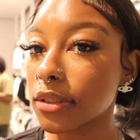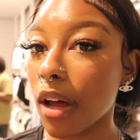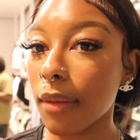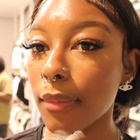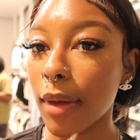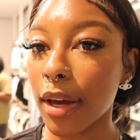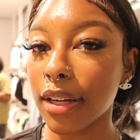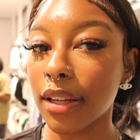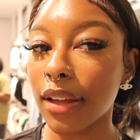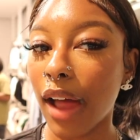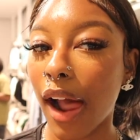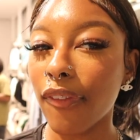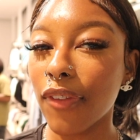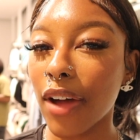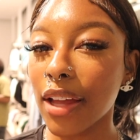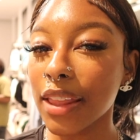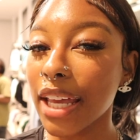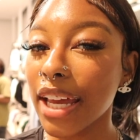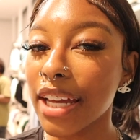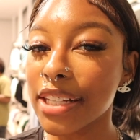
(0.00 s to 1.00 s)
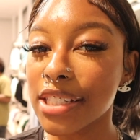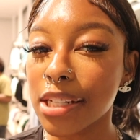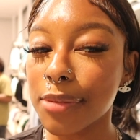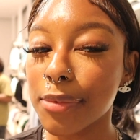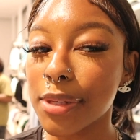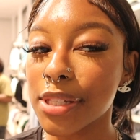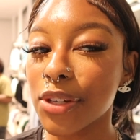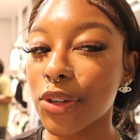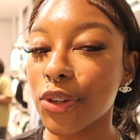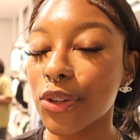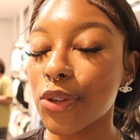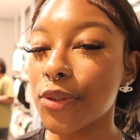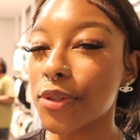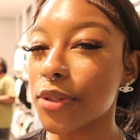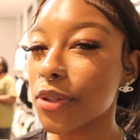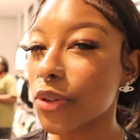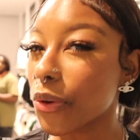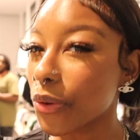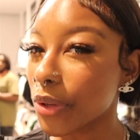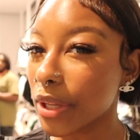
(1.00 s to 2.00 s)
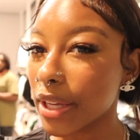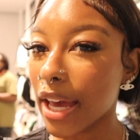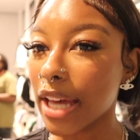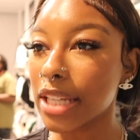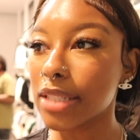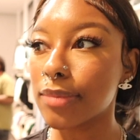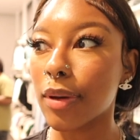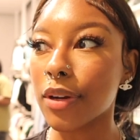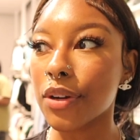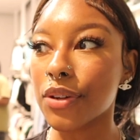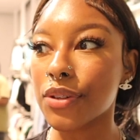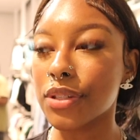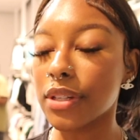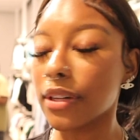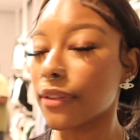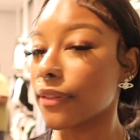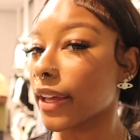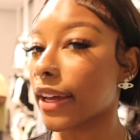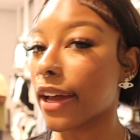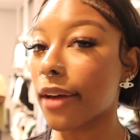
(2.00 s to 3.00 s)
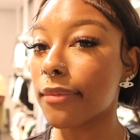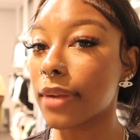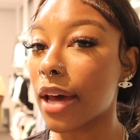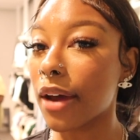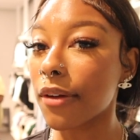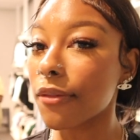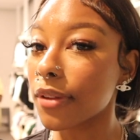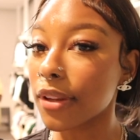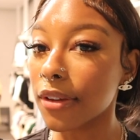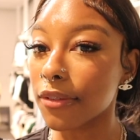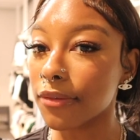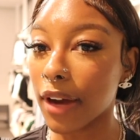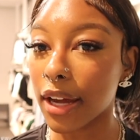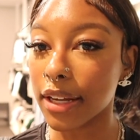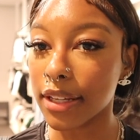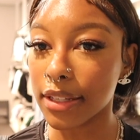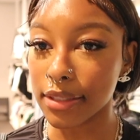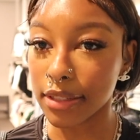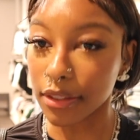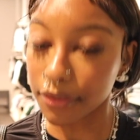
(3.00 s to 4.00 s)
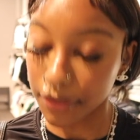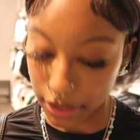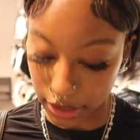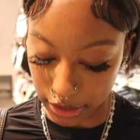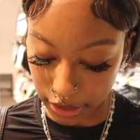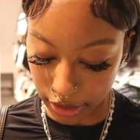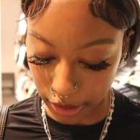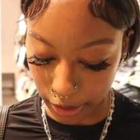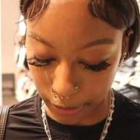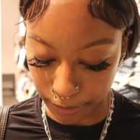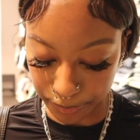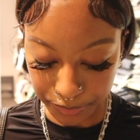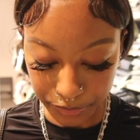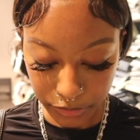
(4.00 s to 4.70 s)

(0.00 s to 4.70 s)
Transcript: Yeah, I'm not gonna lie, I like the H&M in Syracuse Loki has better stuff. Like I'm not really finding stuff in here.